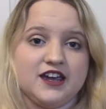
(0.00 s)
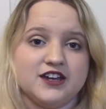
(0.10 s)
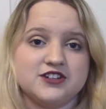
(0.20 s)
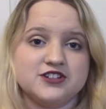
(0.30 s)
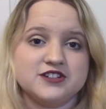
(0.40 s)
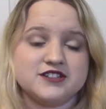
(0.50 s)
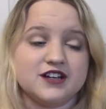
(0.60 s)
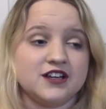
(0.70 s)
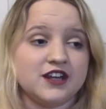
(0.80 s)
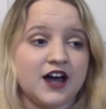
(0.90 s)
and just
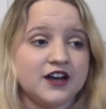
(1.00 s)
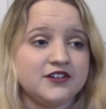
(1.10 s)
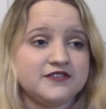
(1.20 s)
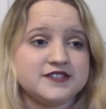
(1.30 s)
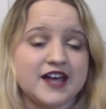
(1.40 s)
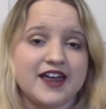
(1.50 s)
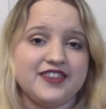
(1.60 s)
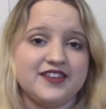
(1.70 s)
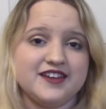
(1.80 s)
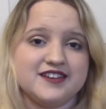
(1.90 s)
a lot of sad
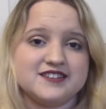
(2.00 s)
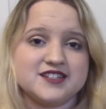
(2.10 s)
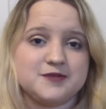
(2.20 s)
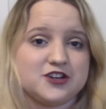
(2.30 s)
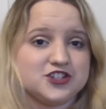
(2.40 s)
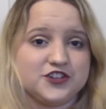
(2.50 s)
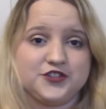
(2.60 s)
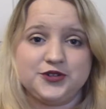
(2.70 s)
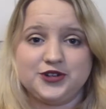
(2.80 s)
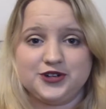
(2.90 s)
things, especially if
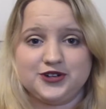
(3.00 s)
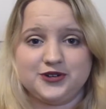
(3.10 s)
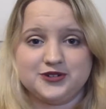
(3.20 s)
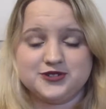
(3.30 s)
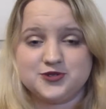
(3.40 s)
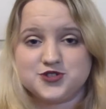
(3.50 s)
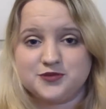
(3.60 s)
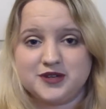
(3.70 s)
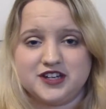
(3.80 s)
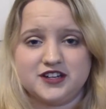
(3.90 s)
you look on social
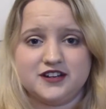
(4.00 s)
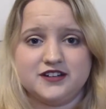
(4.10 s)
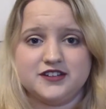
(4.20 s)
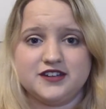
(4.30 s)
media,